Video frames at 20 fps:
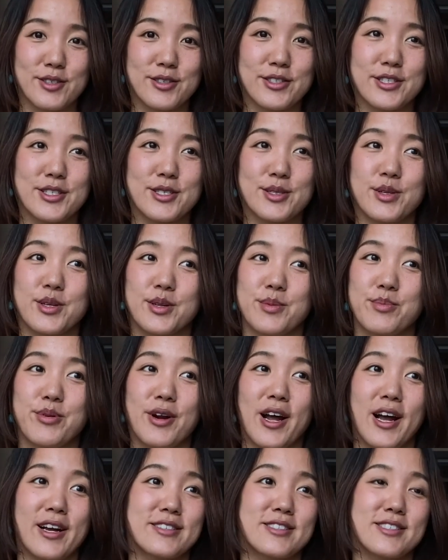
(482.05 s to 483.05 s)
You can
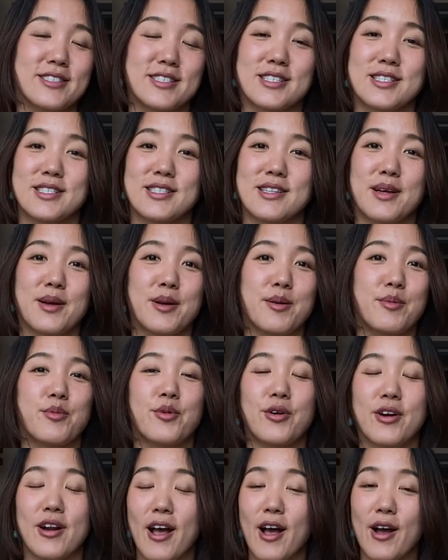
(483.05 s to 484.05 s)
practice them
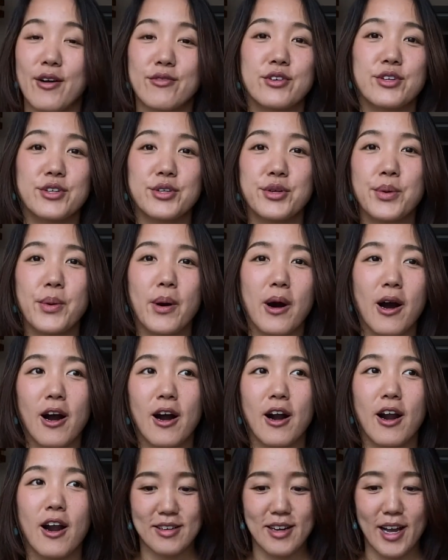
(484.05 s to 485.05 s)
wherever you
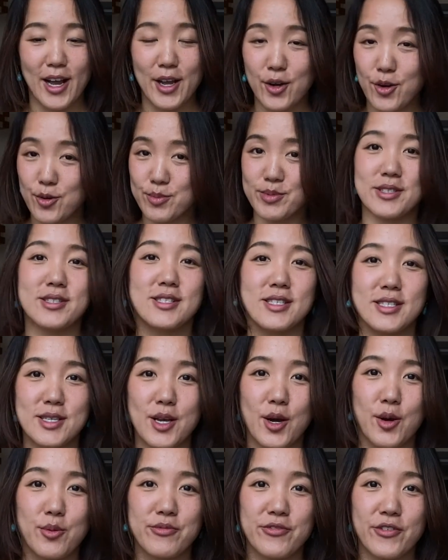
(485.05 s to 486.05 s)
are. I hope this is
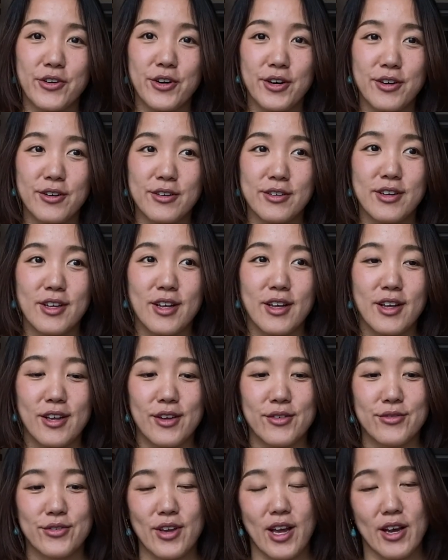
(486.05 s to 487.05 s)
helpful. If
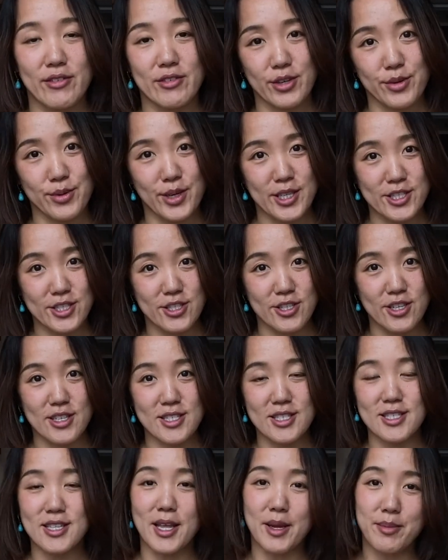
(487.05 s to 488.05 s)
you have any questions,
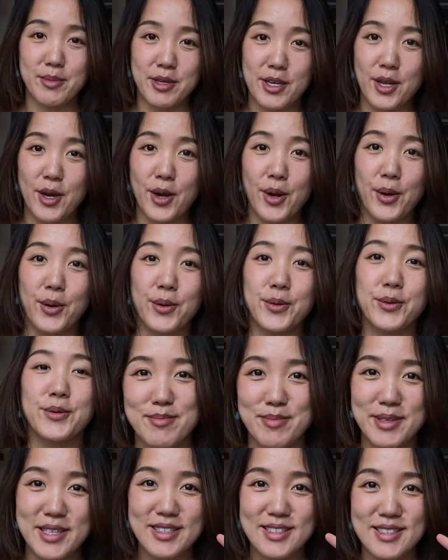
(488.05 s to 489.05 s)
let me know.
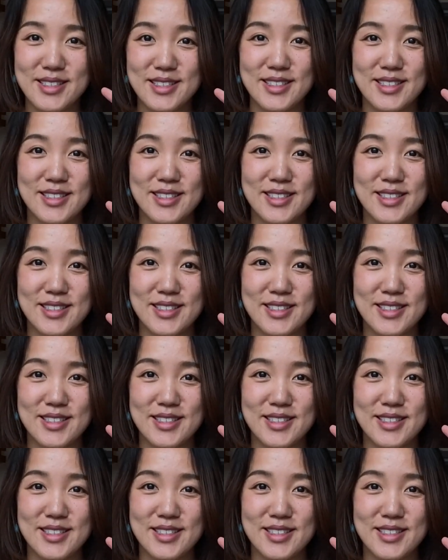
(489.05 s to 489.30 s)
Peace.